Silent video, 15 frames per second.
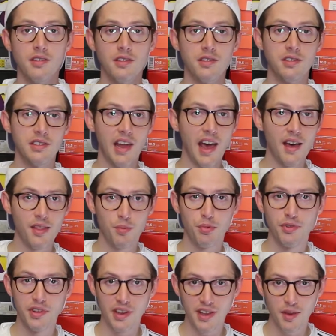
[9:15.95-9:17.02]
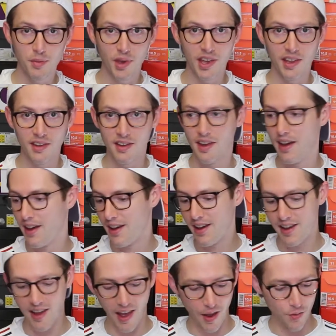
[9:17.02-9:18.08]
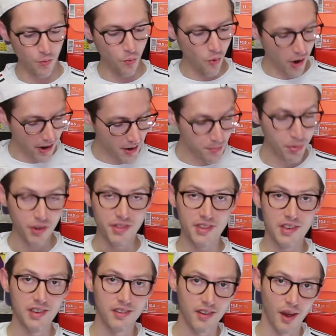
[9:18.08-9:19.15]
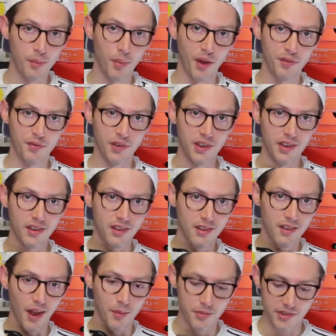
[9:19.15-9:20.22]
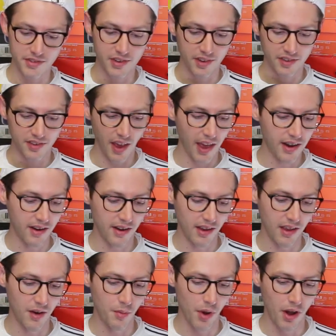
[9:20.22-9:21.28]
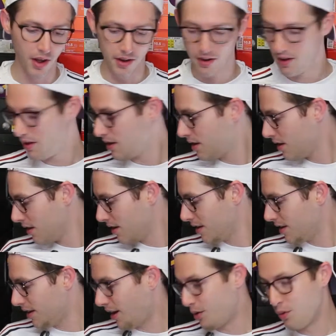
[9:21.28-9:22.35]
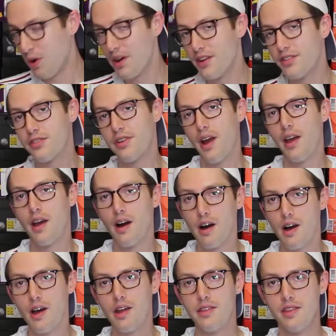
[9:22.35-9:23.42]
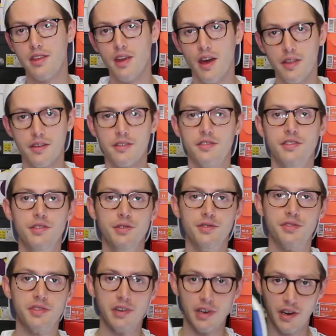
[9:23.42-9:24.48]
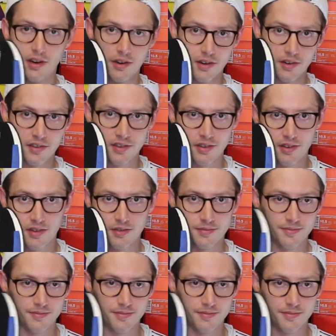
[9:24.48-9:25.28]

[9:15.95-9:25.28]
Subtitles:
So now the predicament, I want to put these on my feet. I'm just excited to get them on. I want to try on the other 2 sneakers.